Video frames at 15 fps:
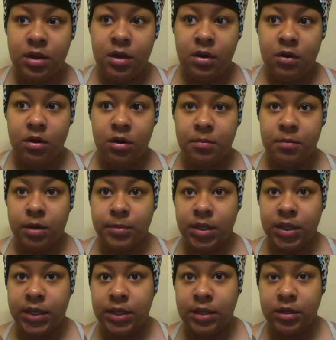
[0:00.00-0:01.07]
or a
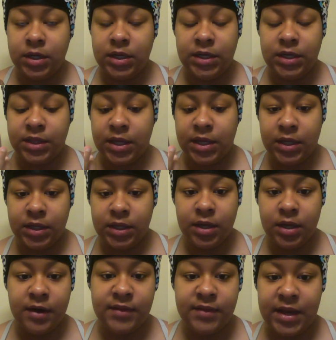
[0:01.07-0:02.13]
marmalade, or anything
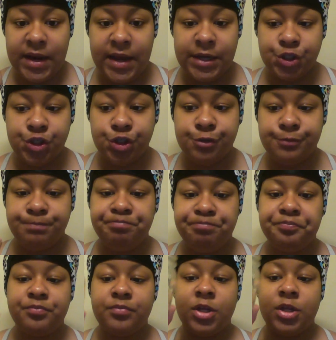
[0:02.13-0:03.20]
of that nature.
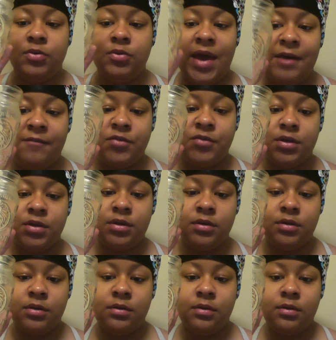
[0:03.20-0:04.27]
You have to
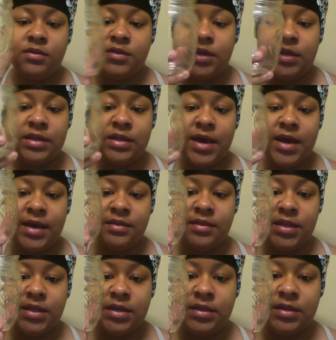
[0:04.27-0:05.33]
sanitize
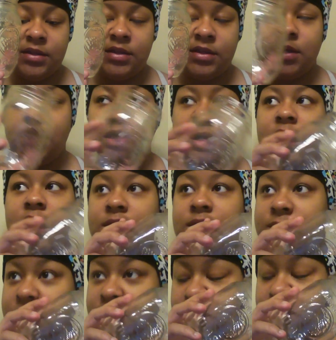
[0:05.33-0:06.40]
this. And
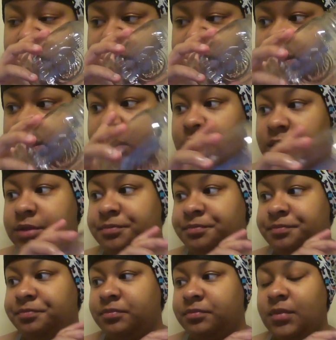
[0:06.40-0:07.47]
so I thought,
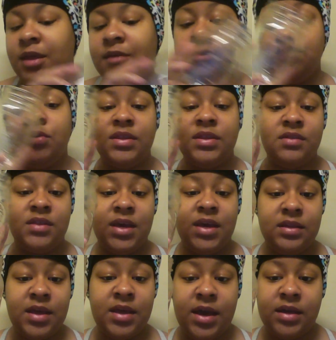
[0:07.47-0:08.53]
if you can
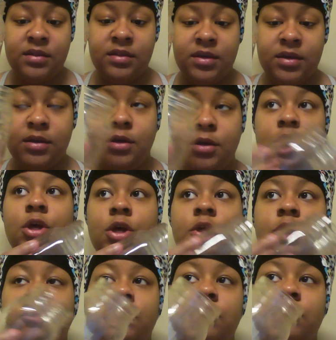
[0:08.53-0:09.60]
sanitize it,
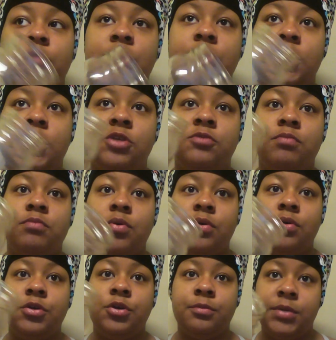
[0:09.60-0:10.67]
you can pretty much boil
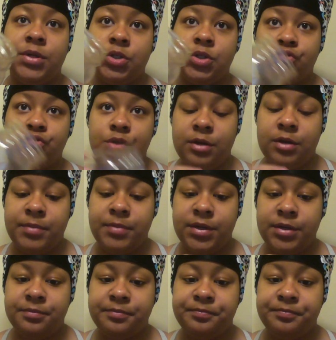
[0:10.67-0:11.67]
your menstrual cup in it.